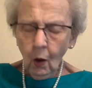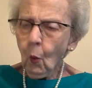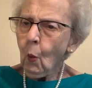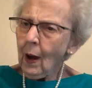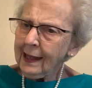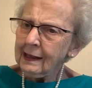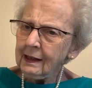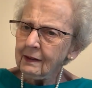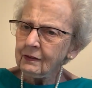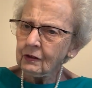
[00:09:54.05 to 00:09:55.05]
"Wait,"
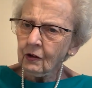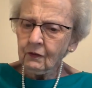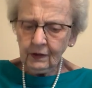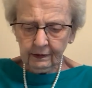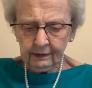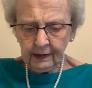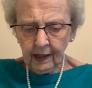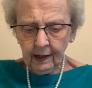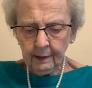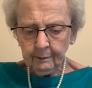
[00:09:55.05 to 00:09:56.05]
his servant
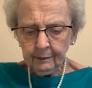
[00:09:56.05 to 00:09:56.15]
said,